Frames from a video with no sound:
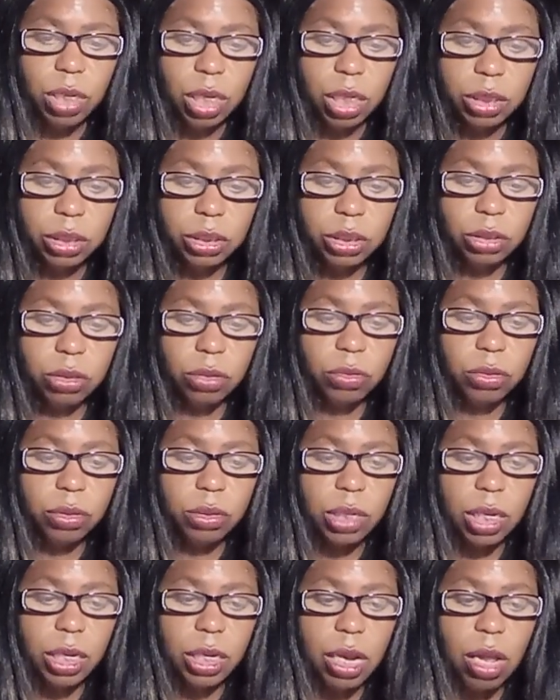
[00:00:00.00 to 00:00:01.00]
So,
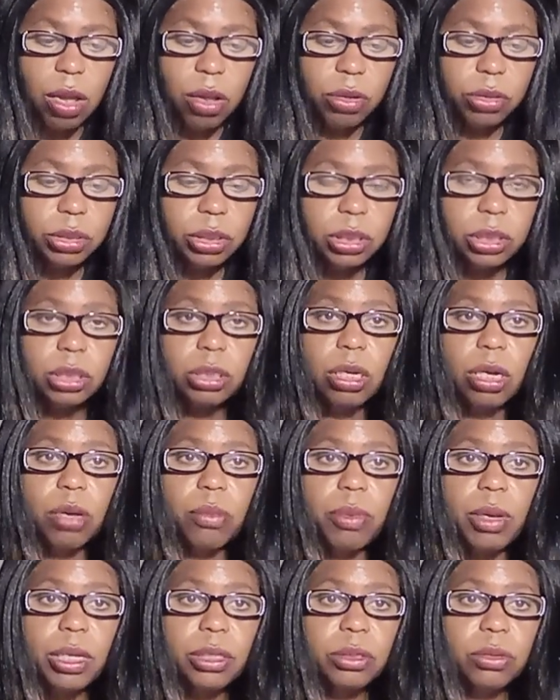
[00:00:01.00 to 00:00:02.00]
and I also talk
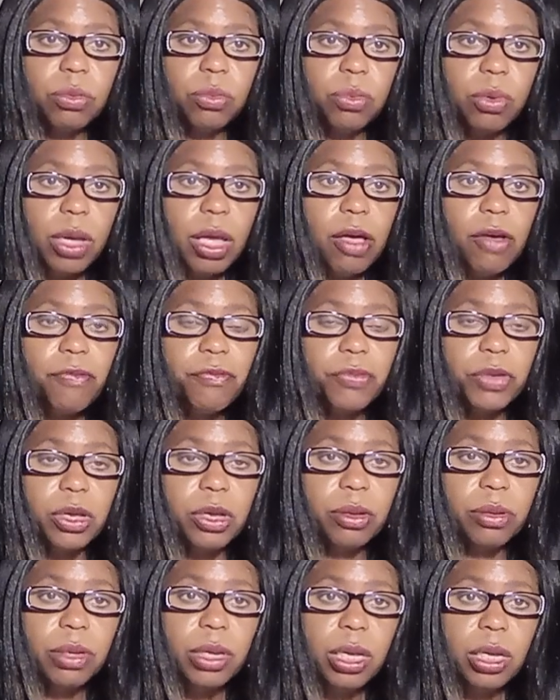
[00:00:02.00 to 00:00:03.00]
about the welfare,
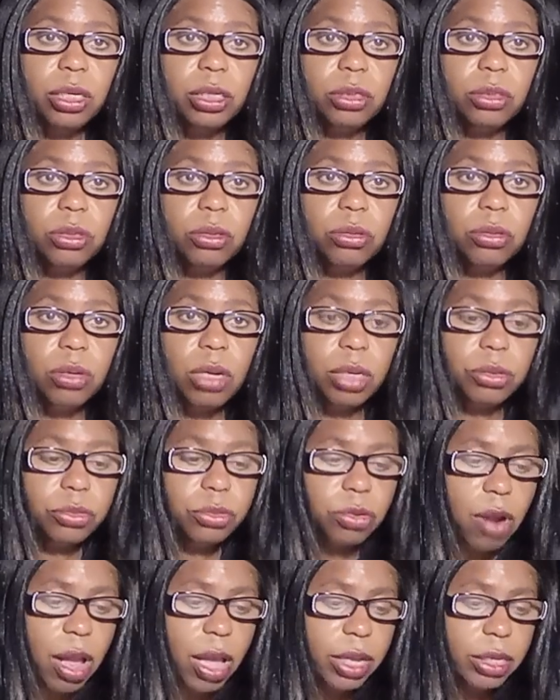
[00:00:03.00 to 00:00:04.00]
I'm
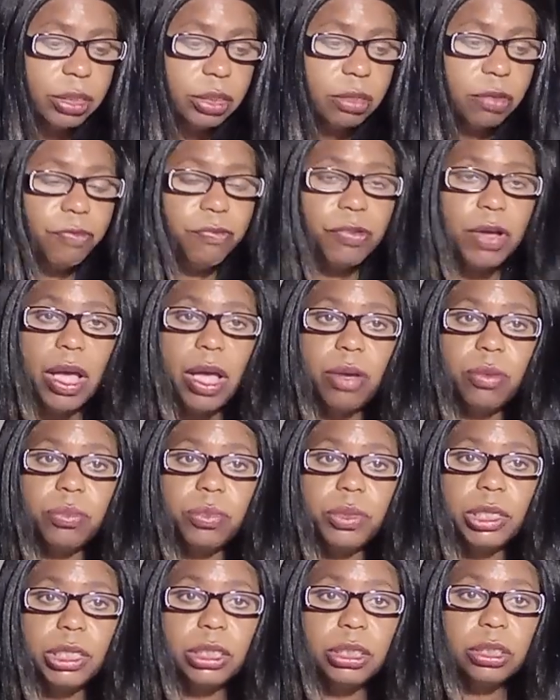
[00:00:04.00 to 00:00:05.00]
trying to find
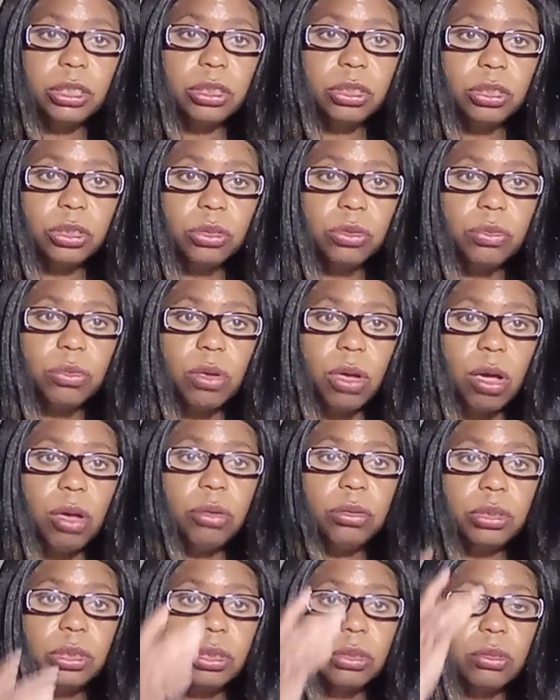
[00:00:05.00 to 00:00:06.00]
ways to
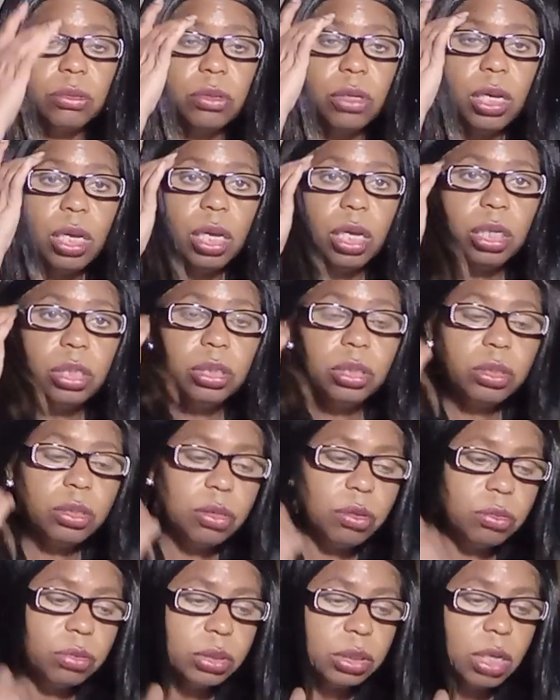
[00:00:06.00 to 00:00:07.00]
also,
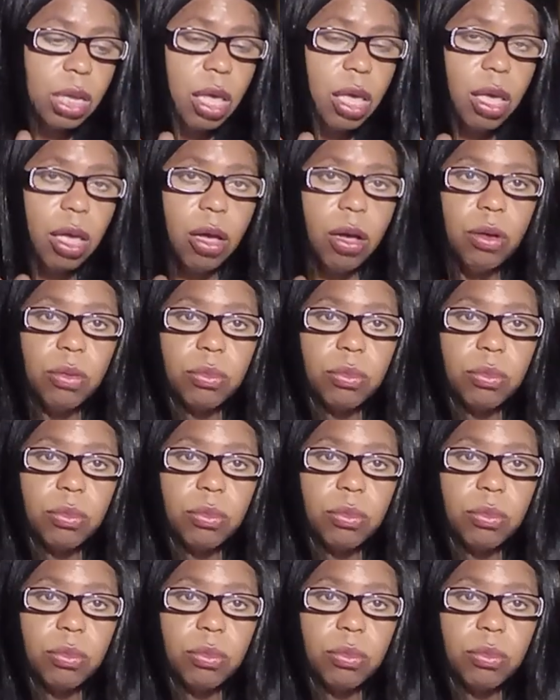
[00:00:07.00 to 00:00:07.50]
to help